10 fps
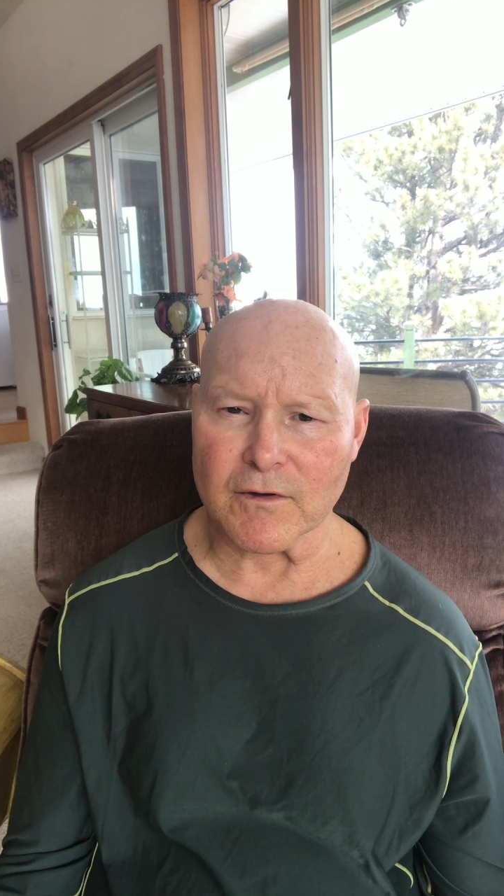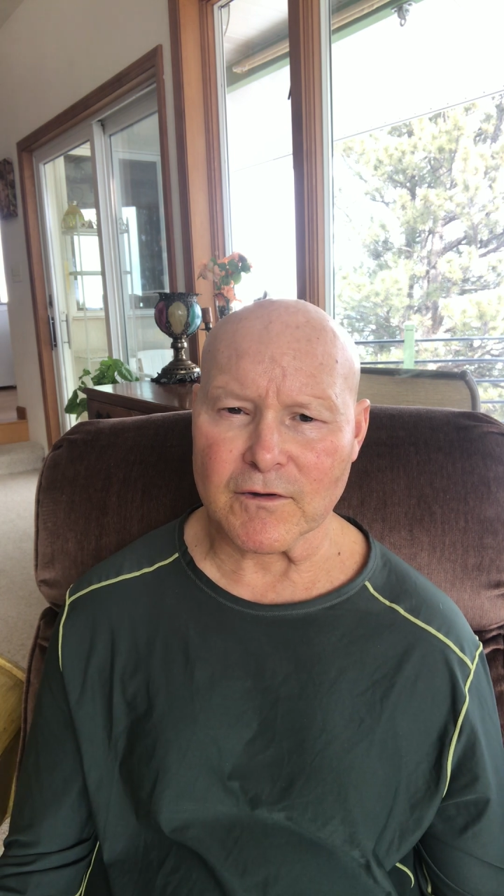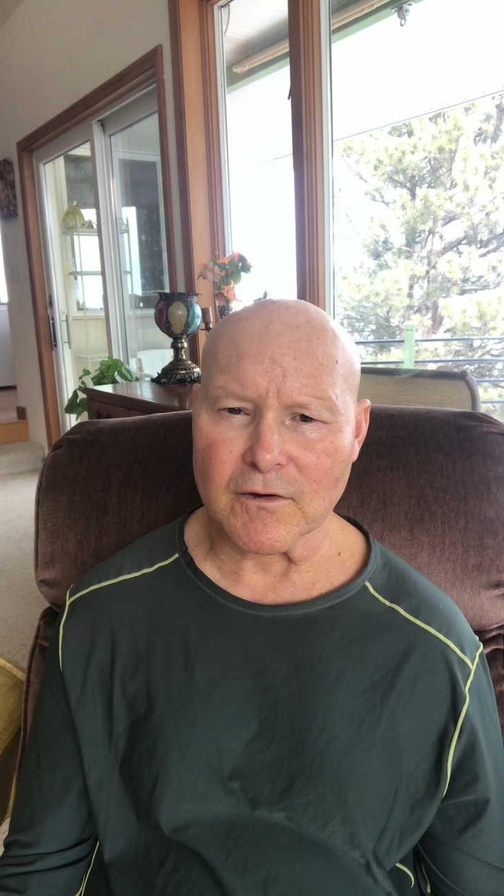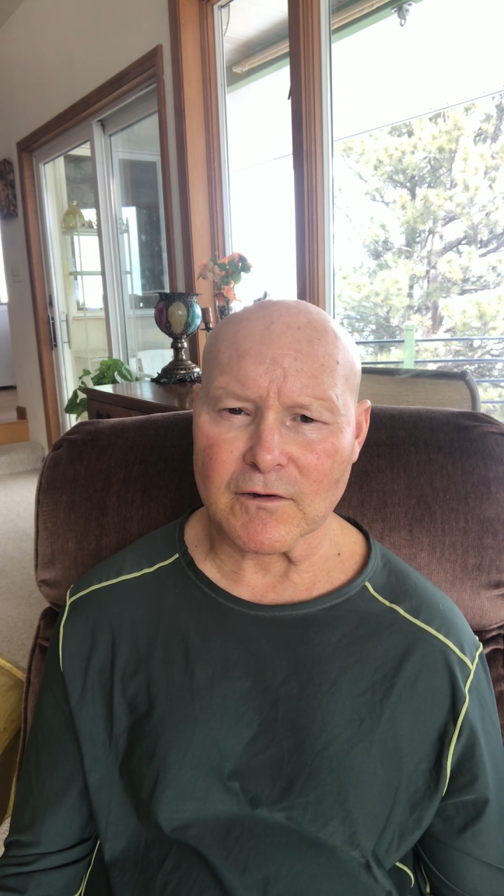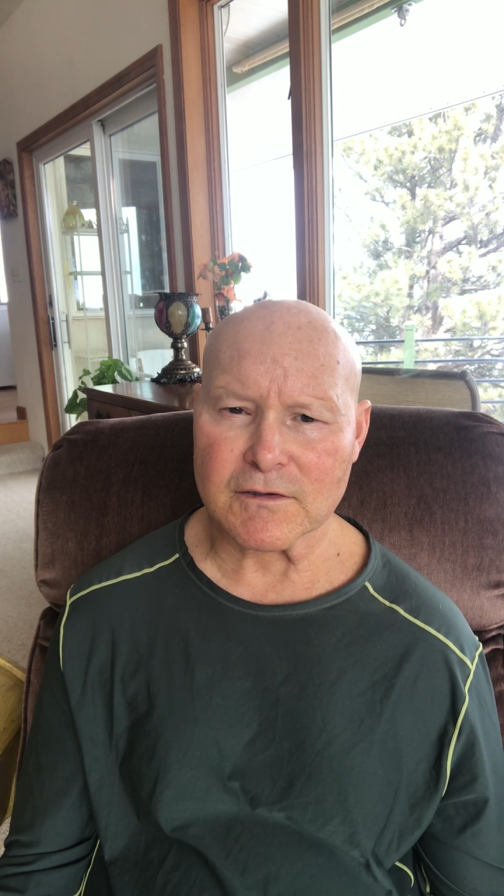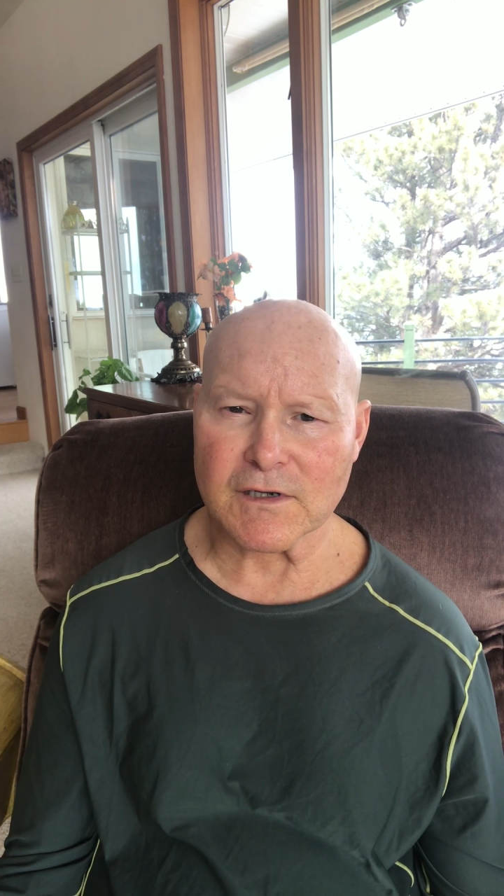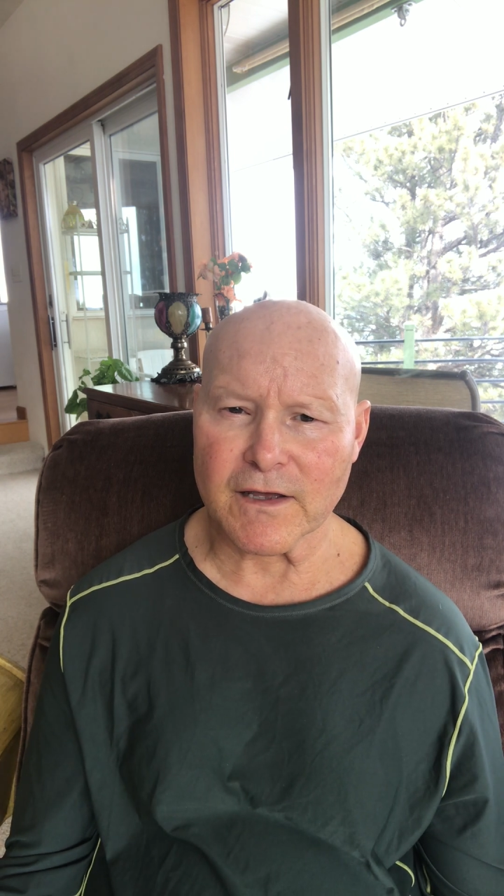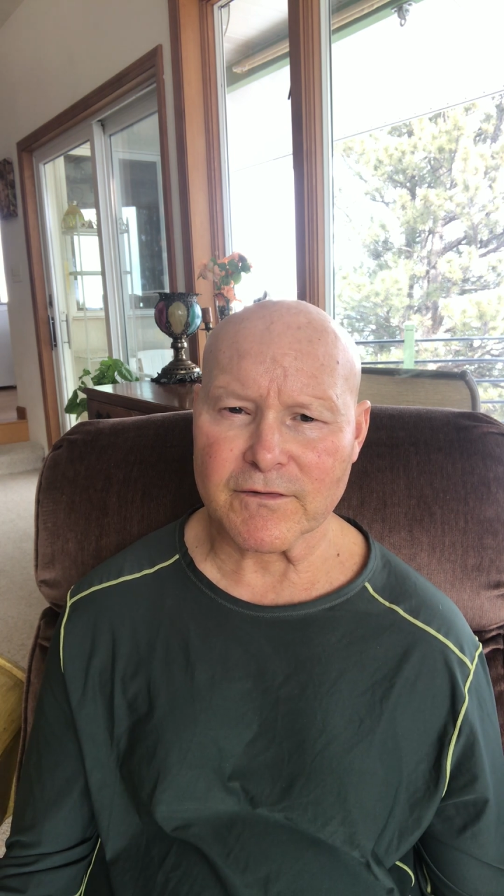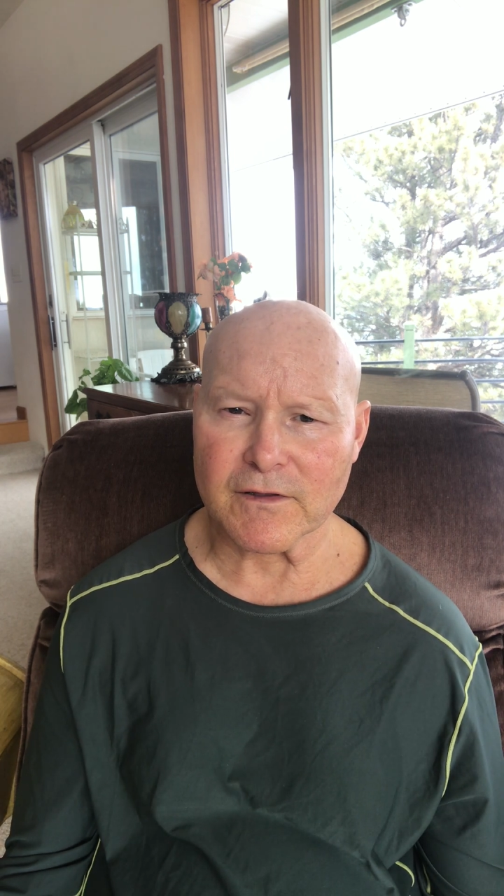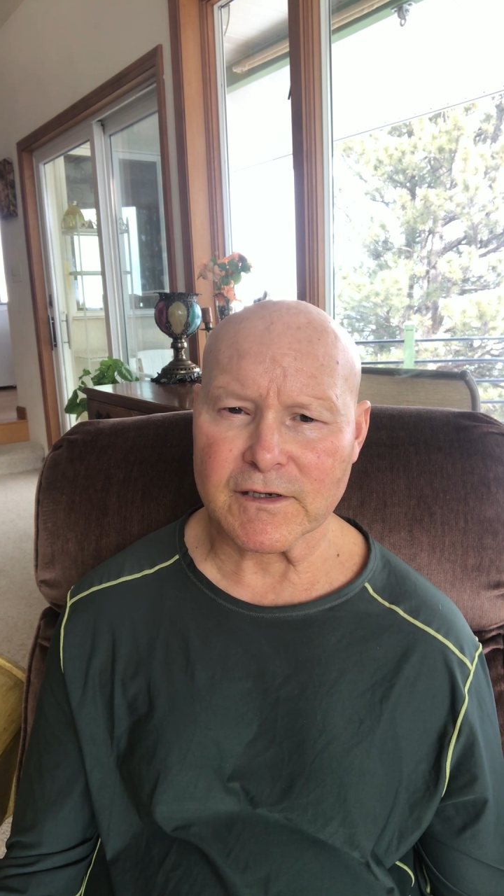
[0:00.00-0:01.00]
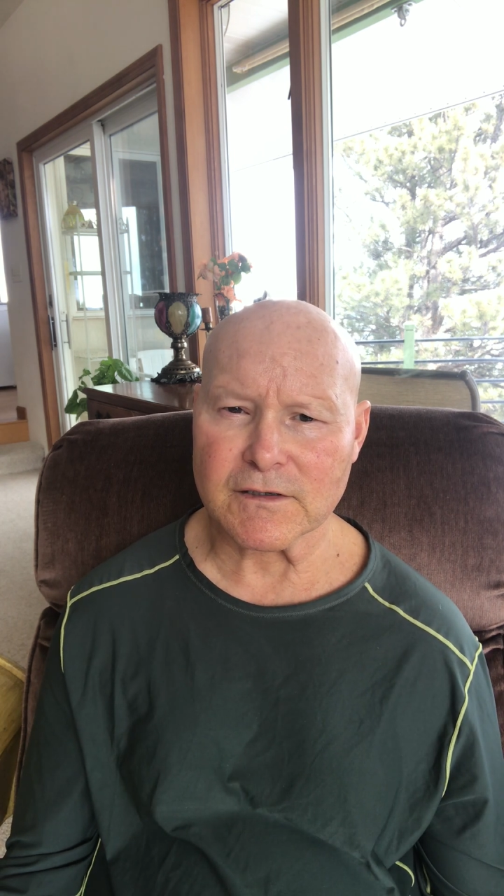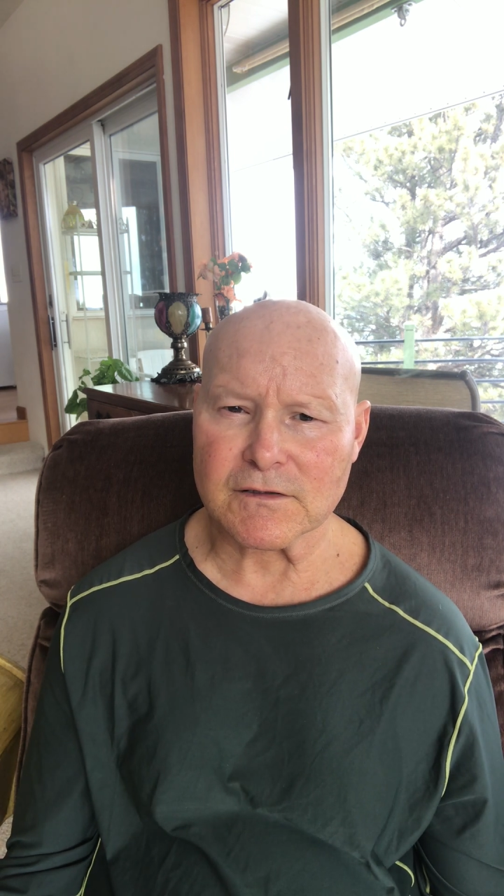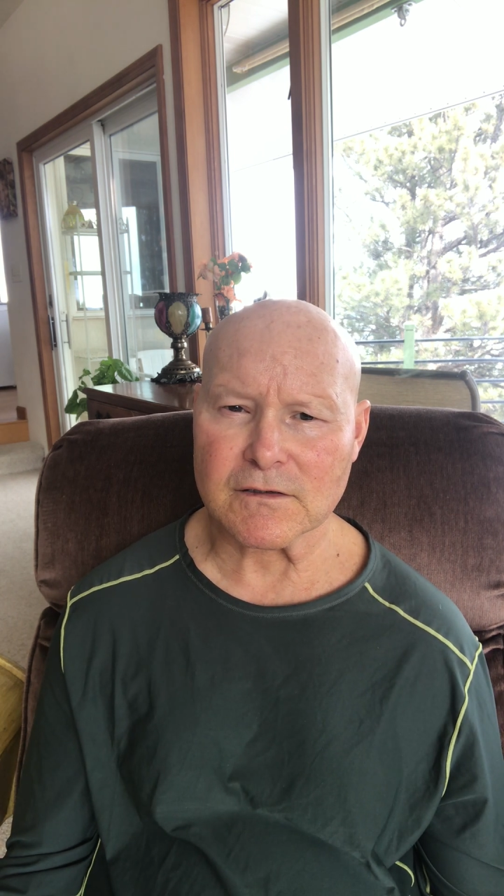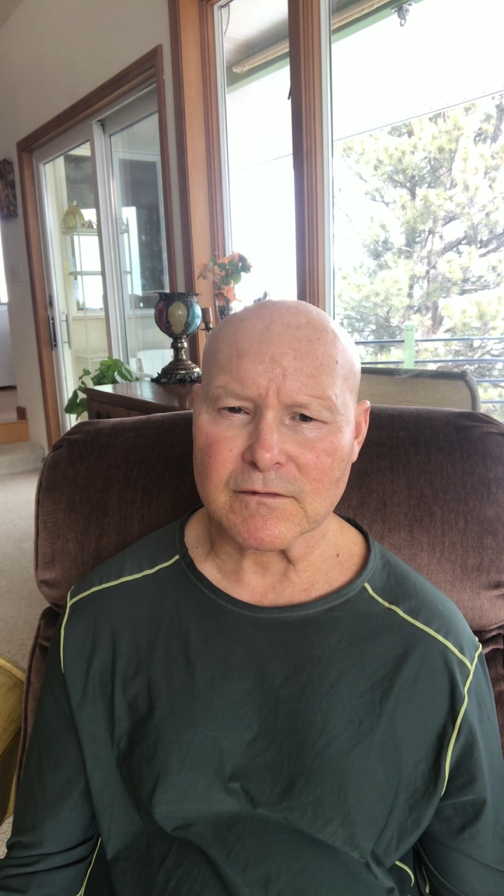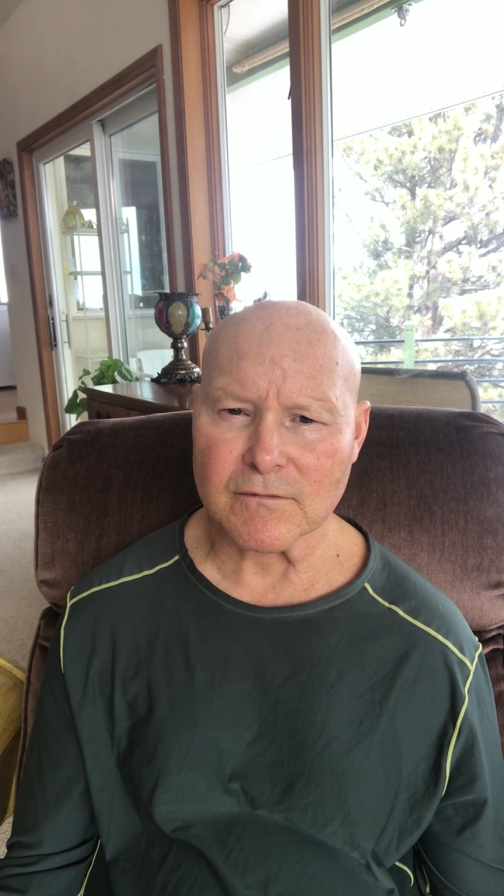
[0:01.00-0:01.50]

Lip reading: endurance athletes.